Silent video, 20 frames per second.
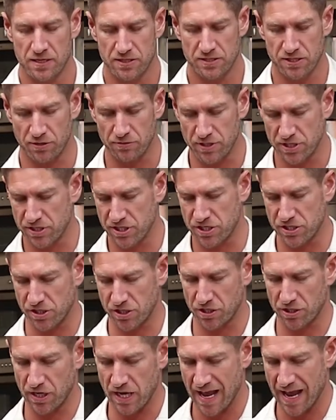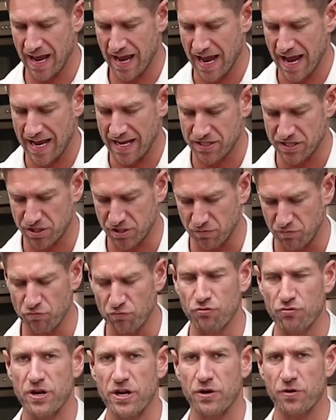So this is gonna add
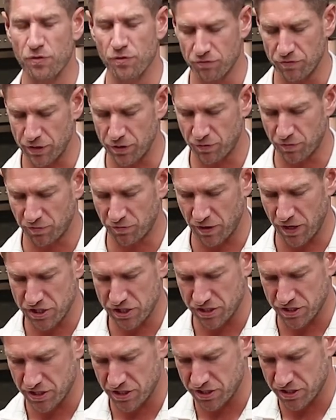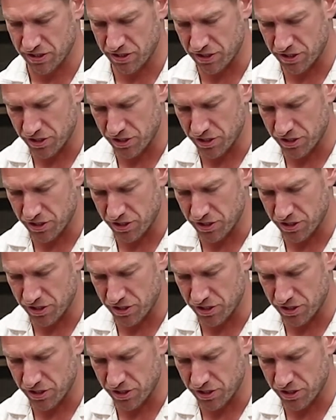some real freshness to